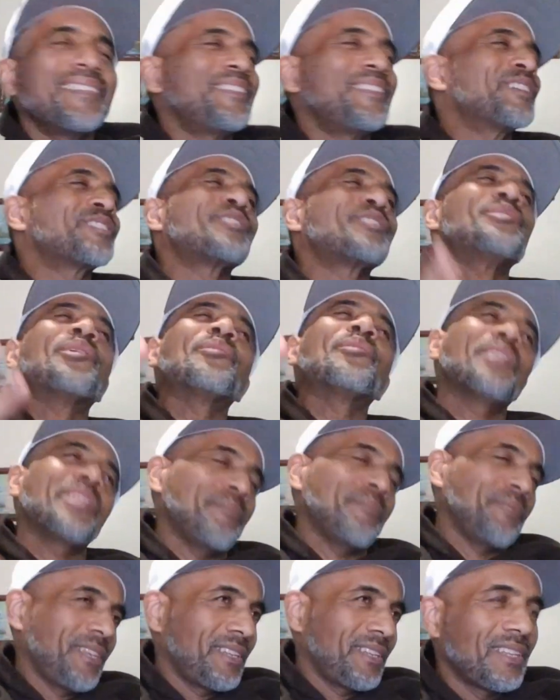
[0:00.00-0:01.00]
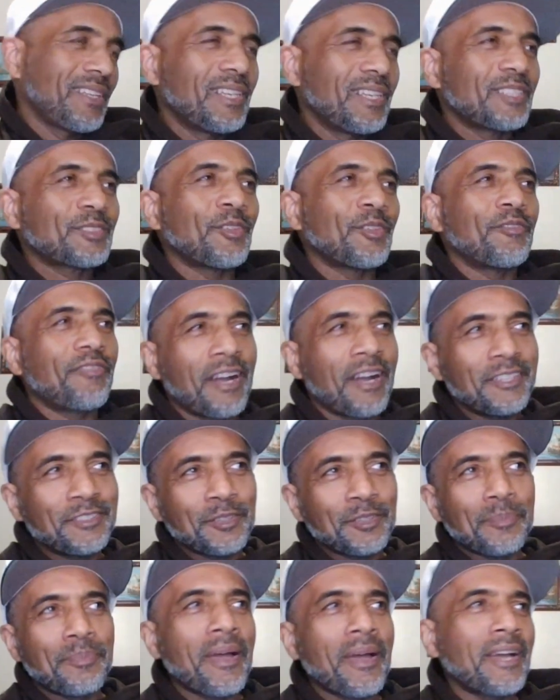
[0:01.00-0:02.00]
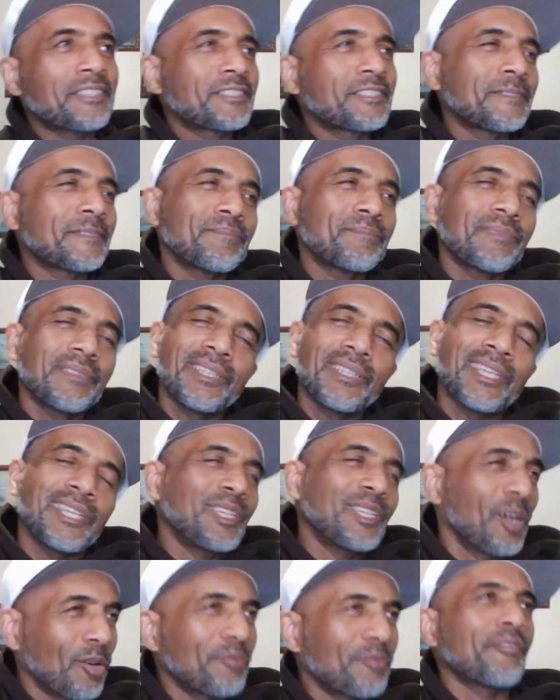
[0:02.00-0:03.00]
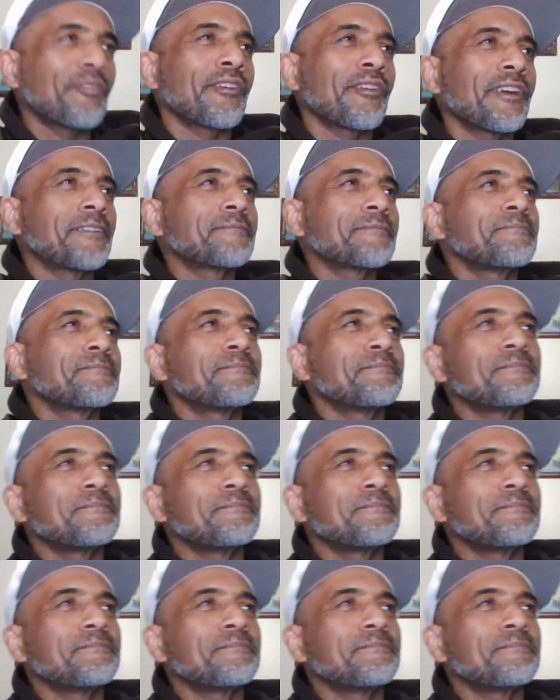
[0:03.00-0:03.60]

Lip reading: There's no limit. So find your passion and go for it.